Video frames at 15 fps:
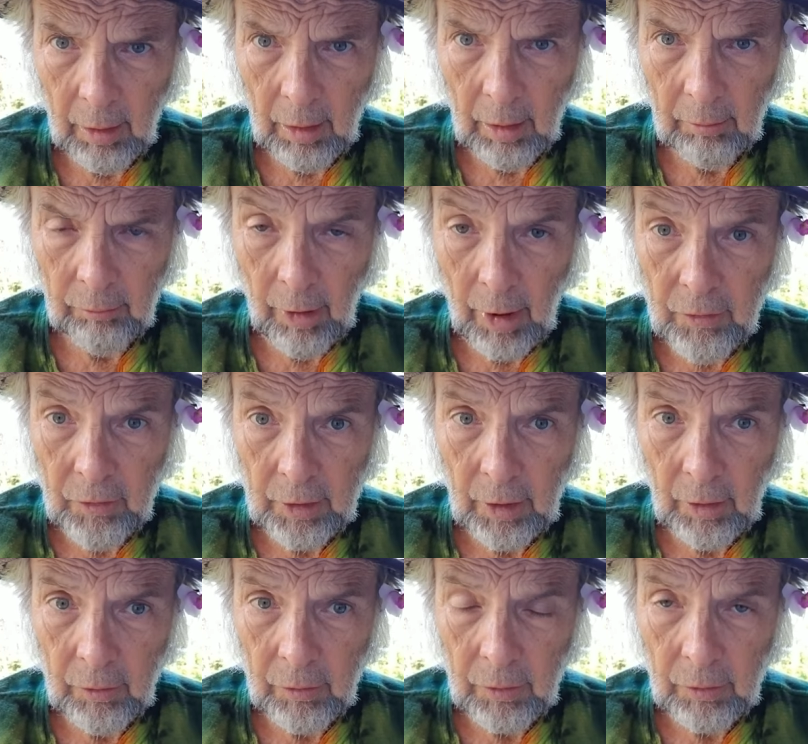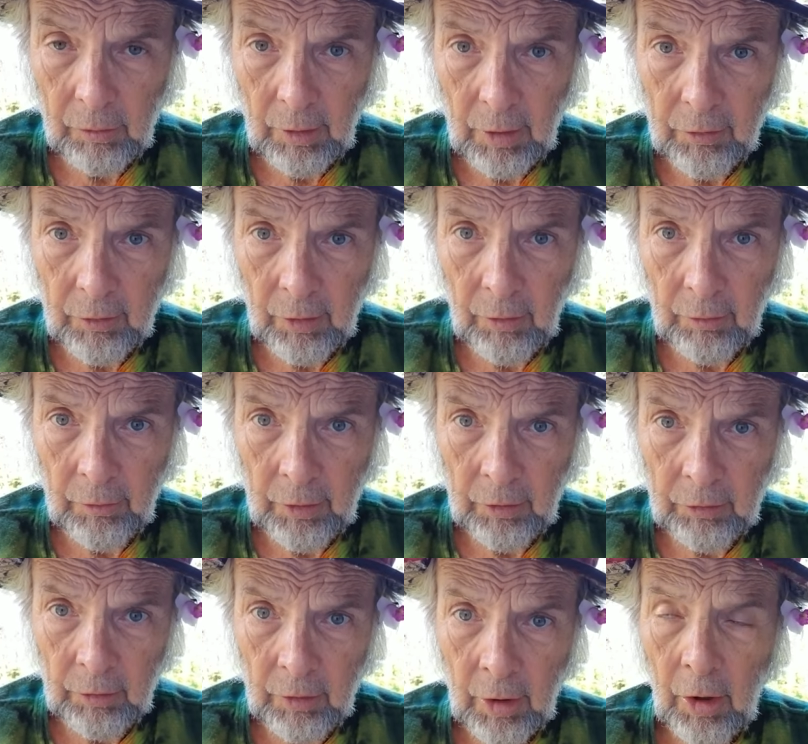Rising out of the great Sahel
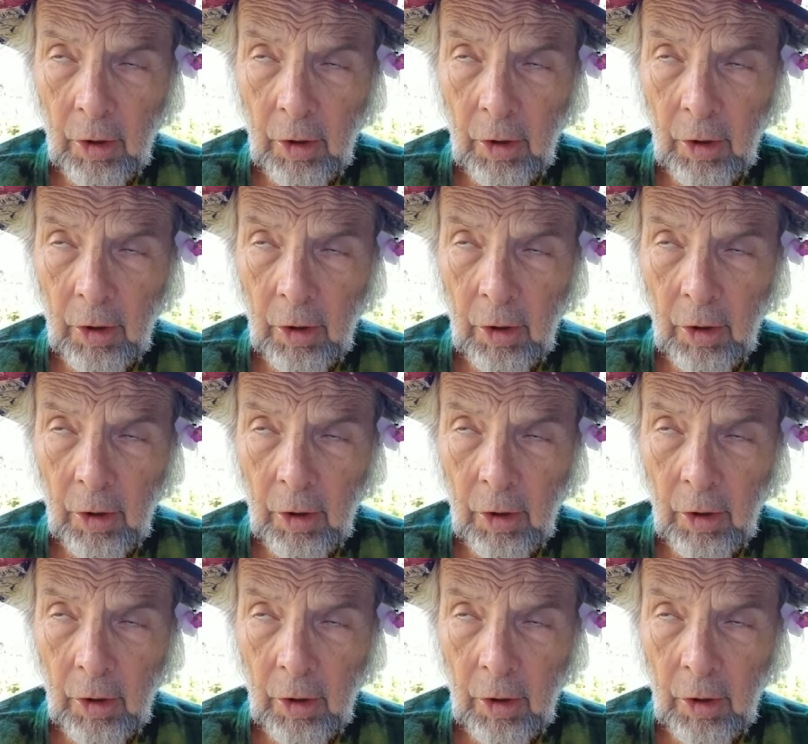Desert.